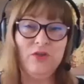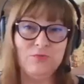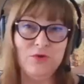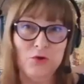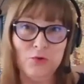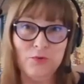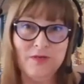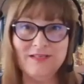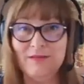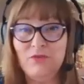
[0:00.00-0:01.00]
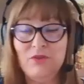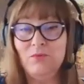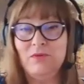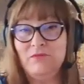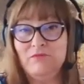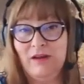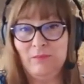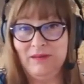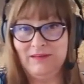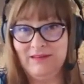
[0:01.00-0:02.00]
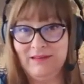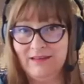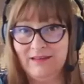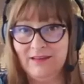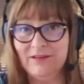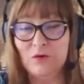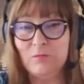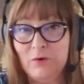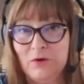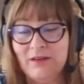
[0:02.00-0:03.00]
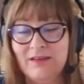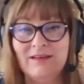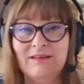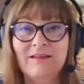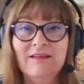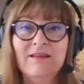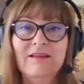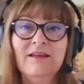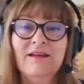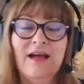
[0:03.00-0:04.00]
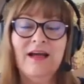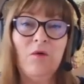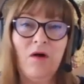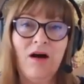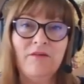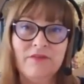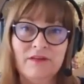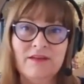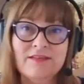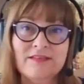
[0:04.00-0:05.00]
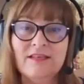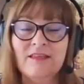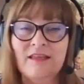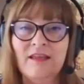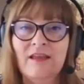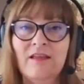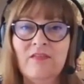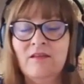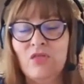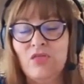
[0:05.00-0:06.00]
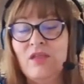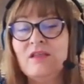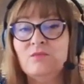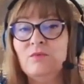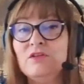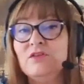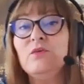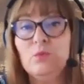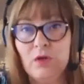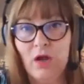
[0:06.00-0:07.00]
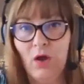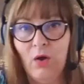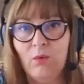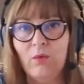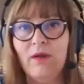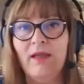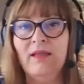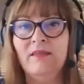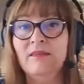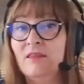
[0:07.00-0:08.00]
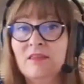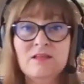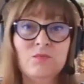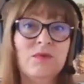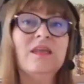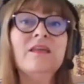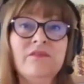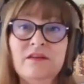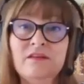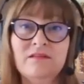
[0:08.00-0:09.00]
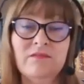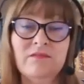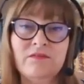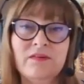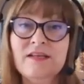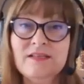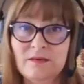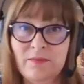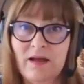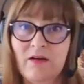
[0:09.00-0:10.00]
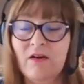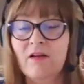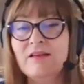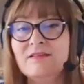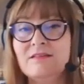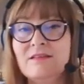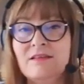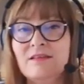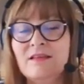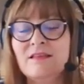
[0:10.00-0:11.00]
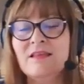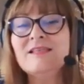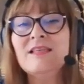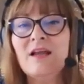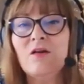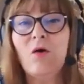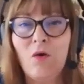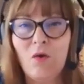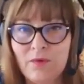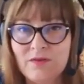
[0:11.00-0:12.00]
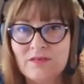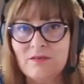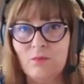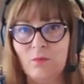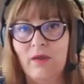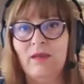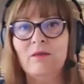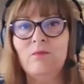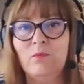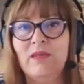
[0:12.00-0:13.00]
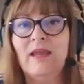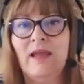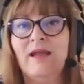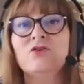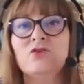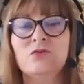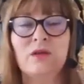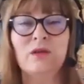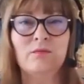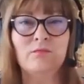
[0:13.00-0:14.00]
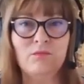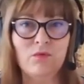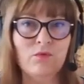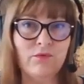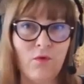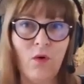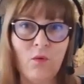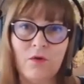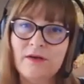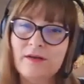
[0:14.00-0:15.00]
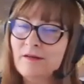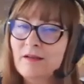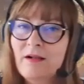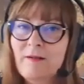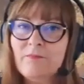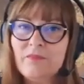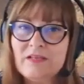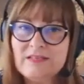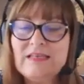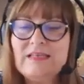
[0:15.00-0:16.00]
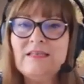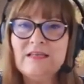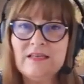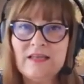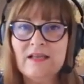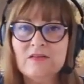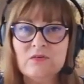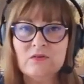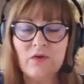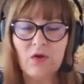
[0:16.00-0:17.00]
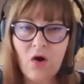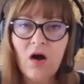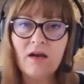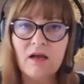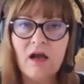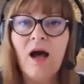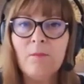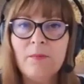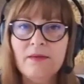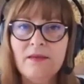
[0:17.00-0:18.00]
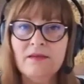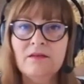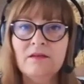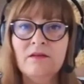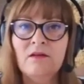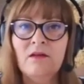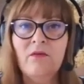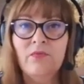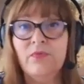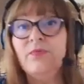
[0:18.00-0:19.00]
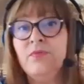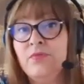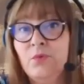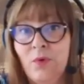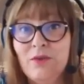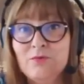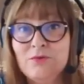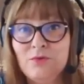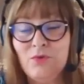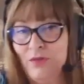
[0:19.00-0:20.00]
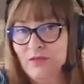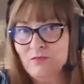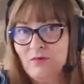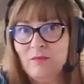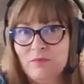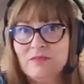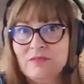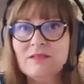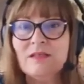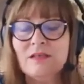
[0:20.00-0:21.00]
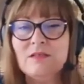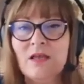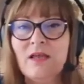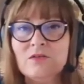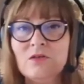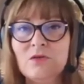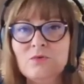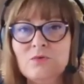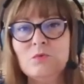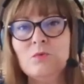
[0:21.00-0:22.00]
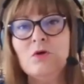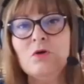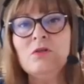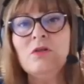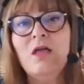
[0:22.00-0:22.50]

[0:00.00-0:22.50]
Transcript: you knew. It's something you're even recommending in your book. And how often is it that the things we do know and the things we even give advice about is that's not always the way we actually move forward. And it's easy to get sort of caught up in the way you do things, right? Business as usual.